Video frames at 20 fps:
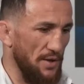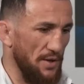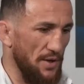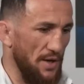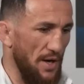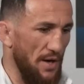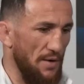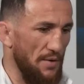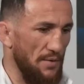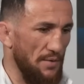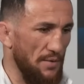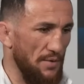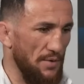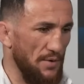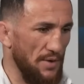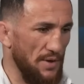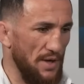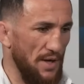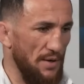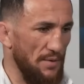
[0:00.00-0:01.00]
got
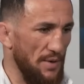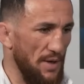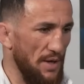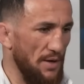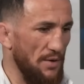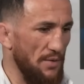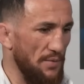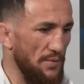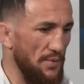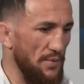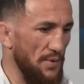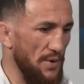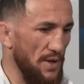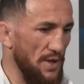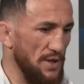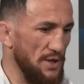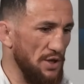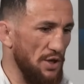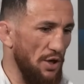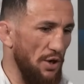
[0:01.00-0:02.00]
rid of
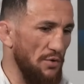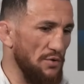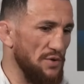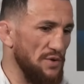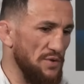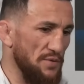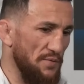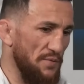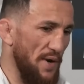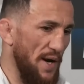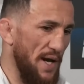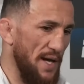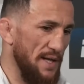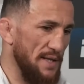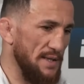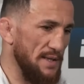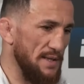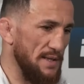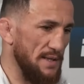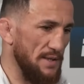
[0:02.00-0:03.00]
his close
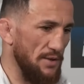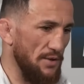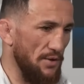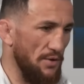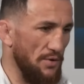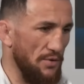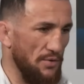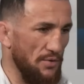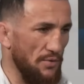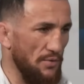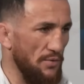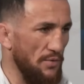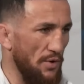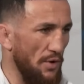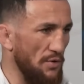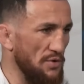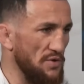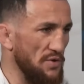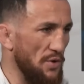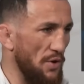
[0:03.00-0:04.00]
friends or
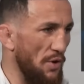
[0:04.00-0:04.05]
close